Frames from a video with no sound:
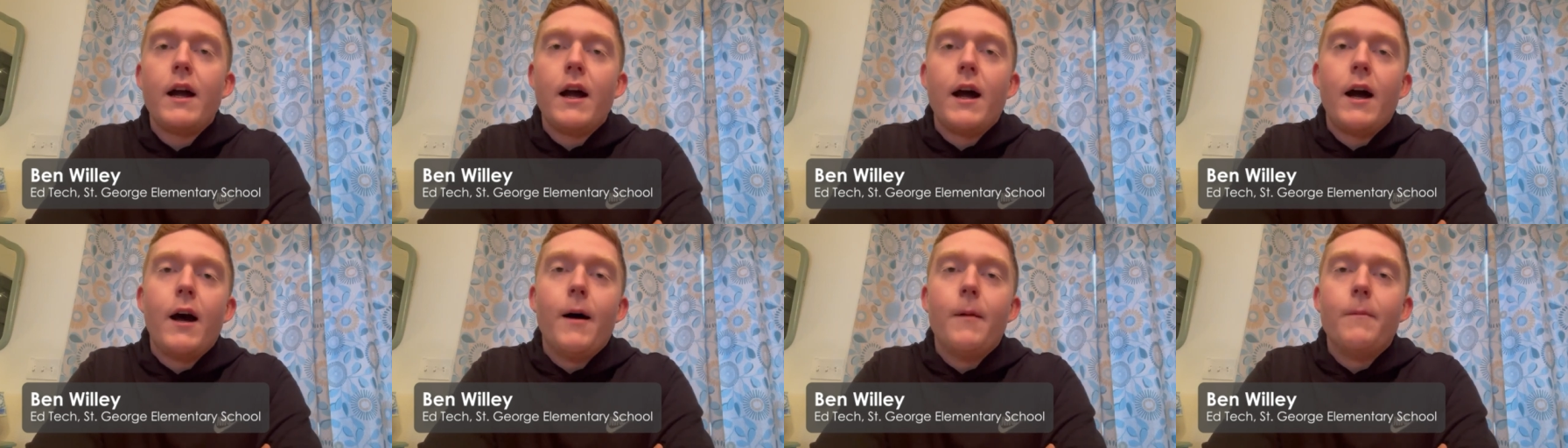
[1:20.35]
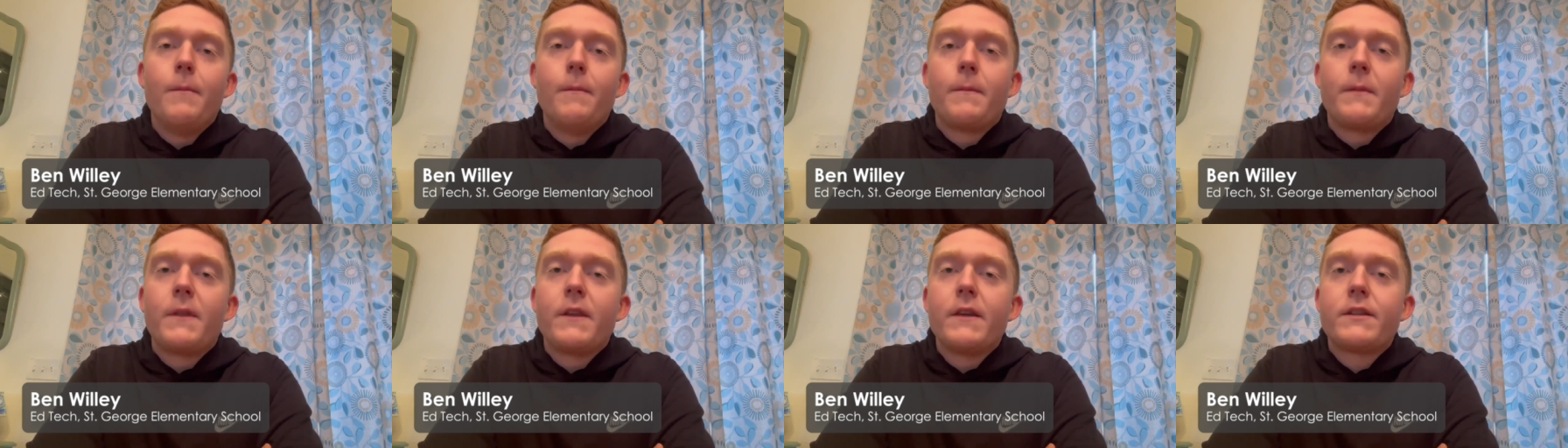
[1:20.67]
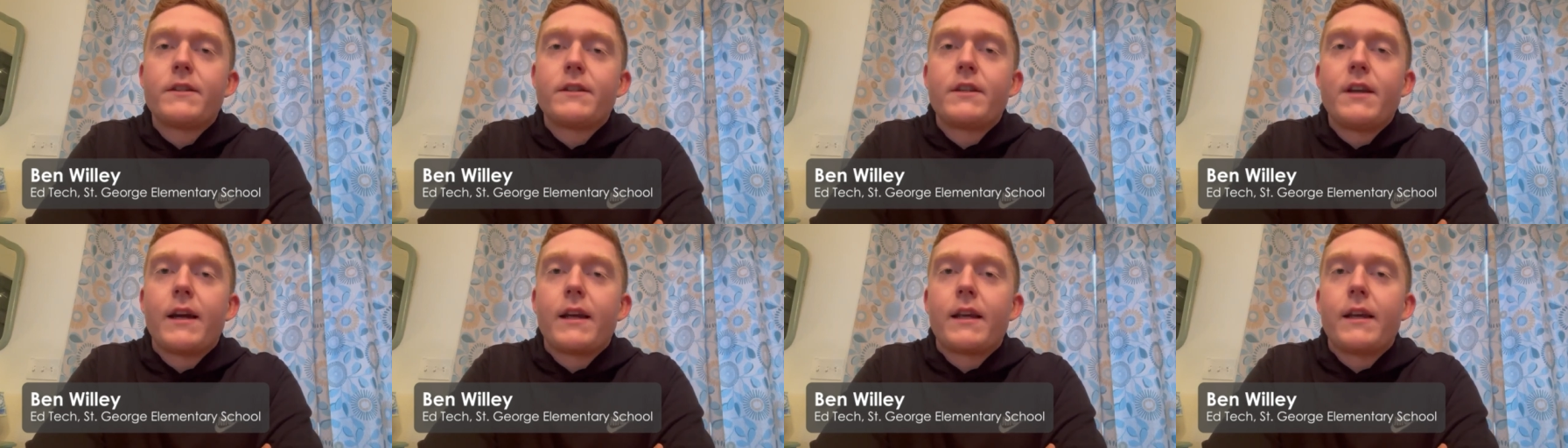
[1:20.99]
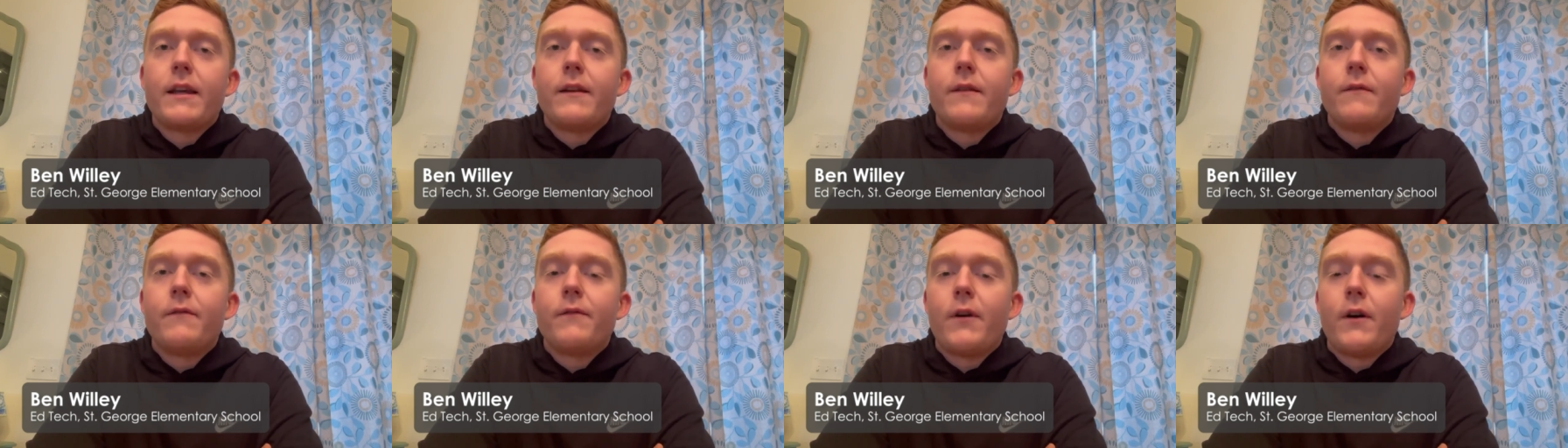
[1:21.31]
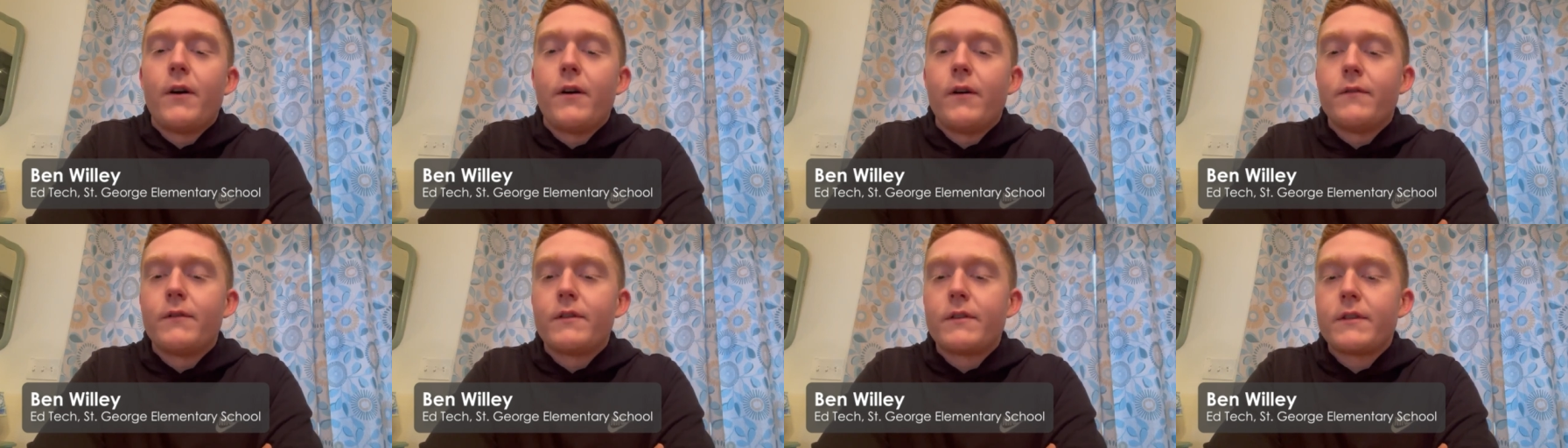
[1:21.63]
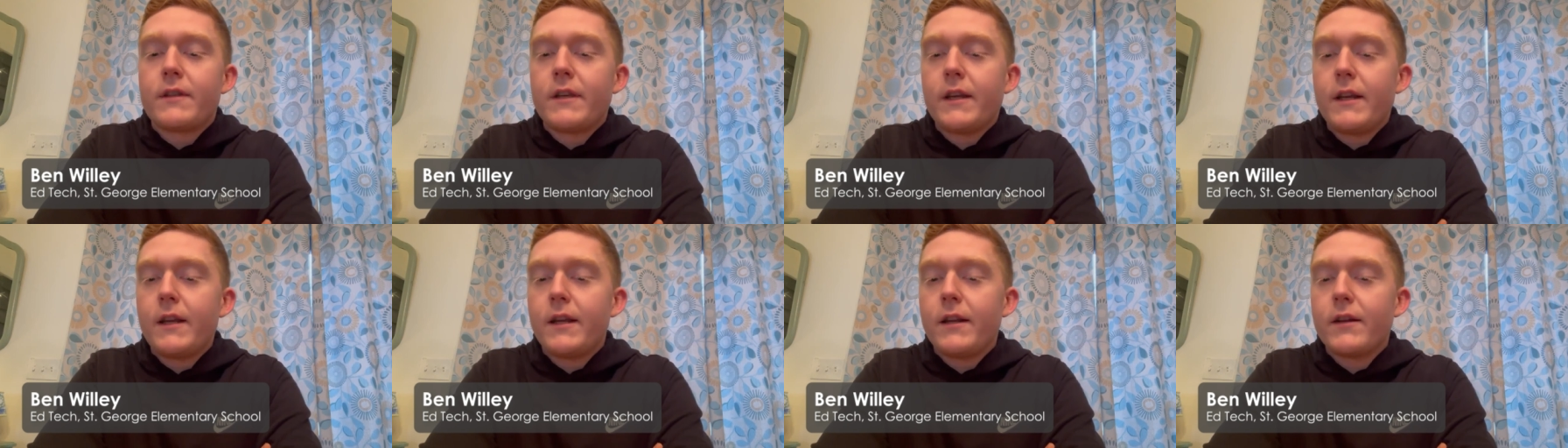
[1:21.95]
um, this check-in involves
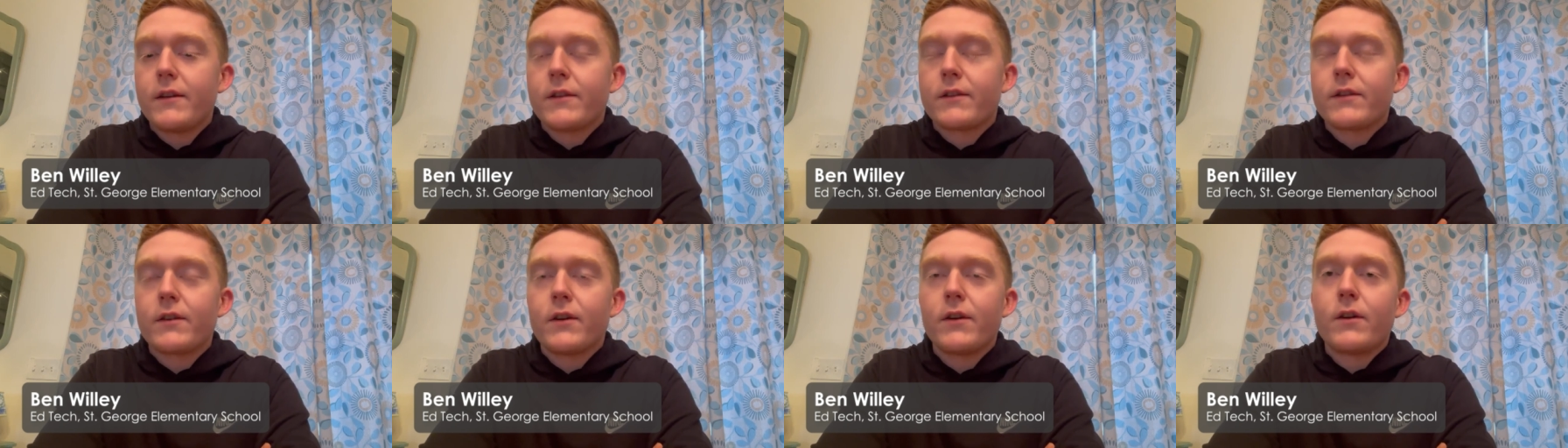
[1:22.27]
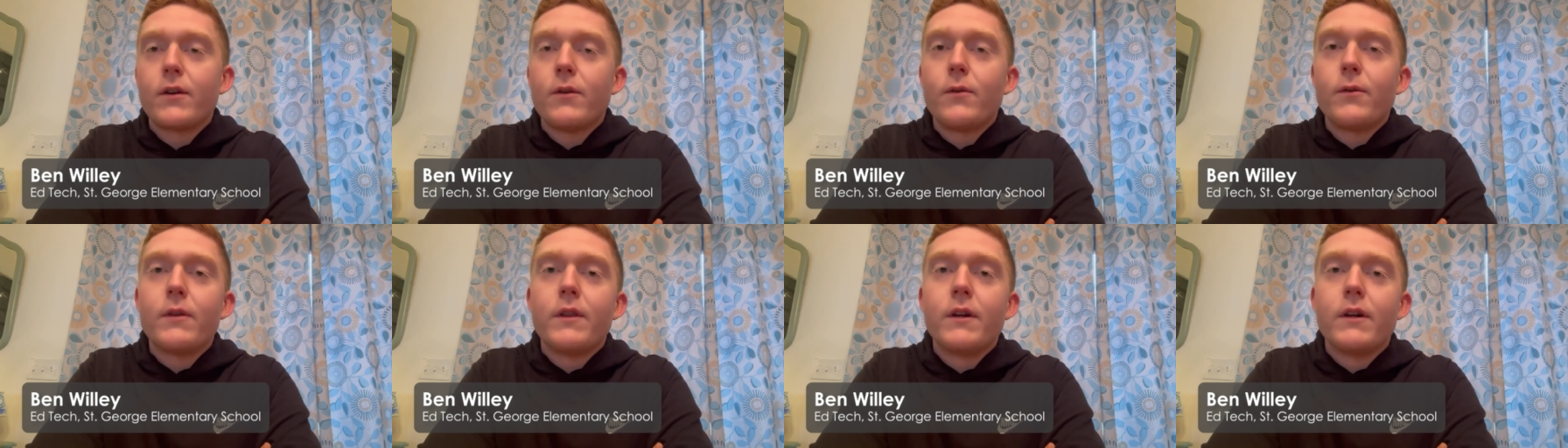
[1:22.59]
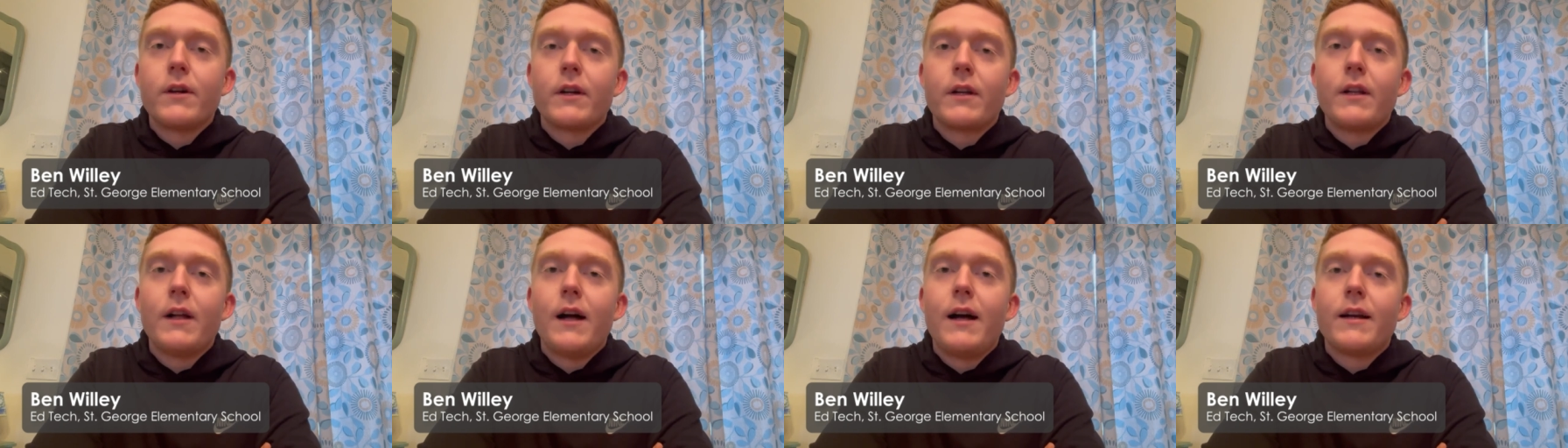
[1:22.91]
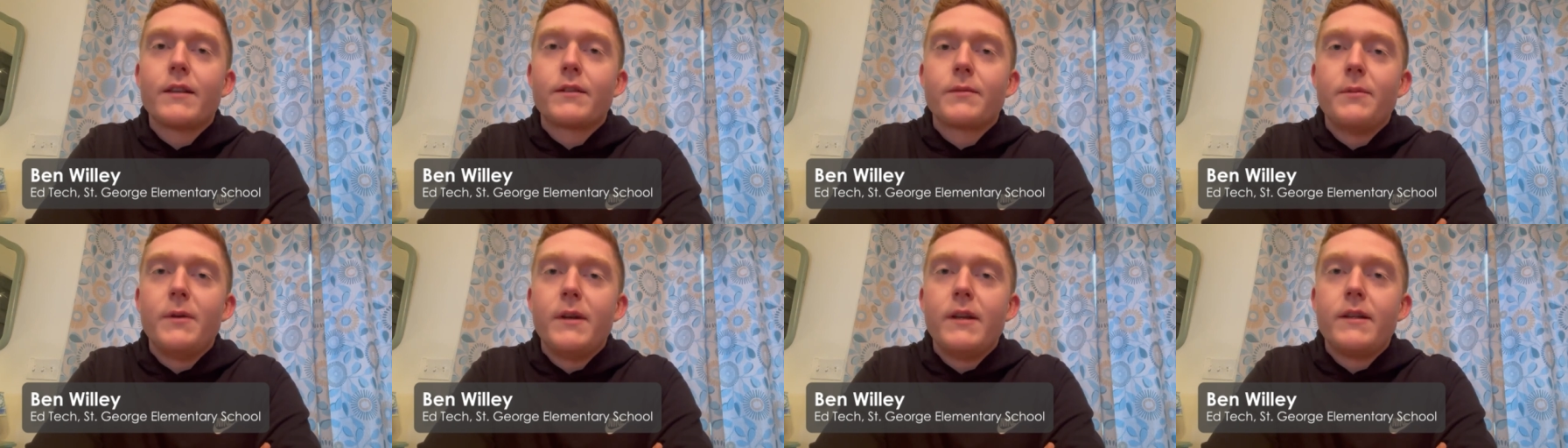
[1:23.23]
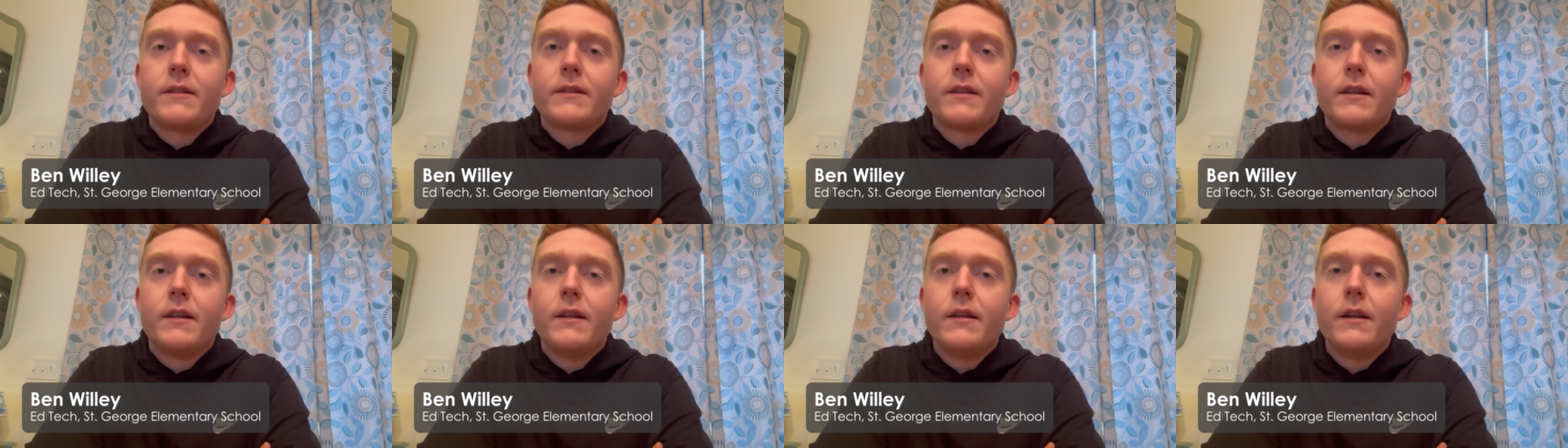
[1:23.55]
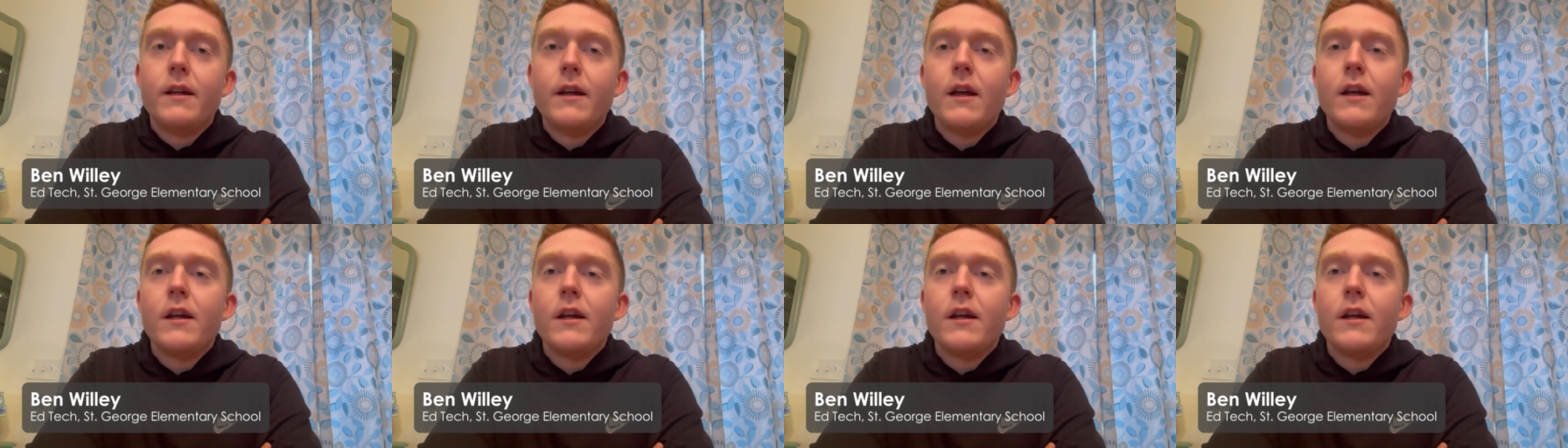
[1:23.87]
sitting in a circle with their classmates and